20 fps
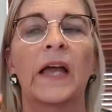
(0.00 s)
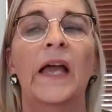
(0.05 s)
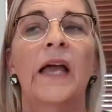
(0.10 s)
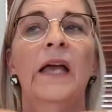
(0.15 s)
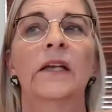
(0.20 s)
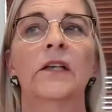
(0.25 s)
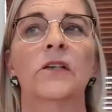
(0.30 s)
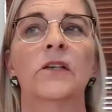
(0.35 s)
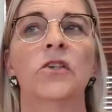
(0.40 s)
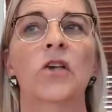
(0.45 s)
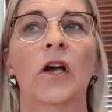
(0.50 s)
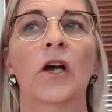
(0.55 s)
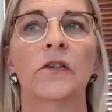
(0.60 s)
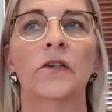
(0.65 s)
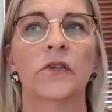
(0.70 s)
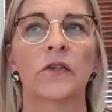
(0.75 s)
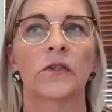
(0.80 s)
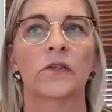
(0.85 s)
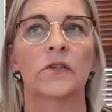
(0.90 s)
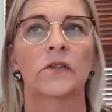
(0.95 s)

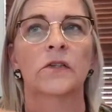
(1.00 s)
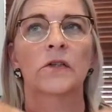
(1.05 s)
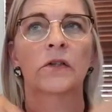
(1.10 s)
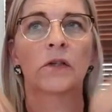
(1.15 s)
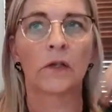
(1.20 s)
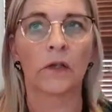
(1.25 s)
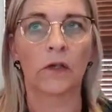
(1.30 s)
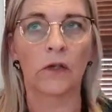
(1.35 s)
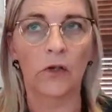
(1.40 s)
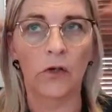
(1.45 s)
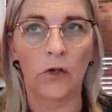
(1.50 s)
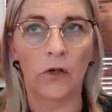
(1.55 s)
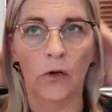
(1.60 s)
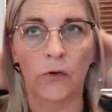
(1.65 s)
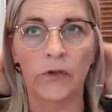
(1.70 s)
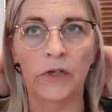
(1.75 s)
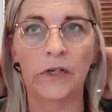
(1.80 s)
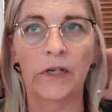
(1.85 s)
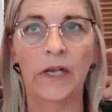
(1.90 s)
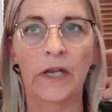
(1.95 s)
energizes, you know,
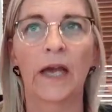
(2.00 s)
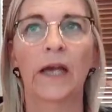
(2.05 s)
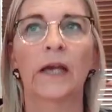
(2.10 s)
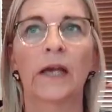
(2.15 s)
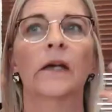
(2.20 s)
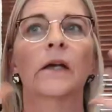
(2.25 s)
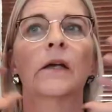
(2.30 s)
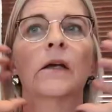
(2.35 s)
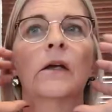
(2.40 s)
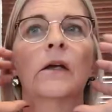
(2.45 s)
your neck,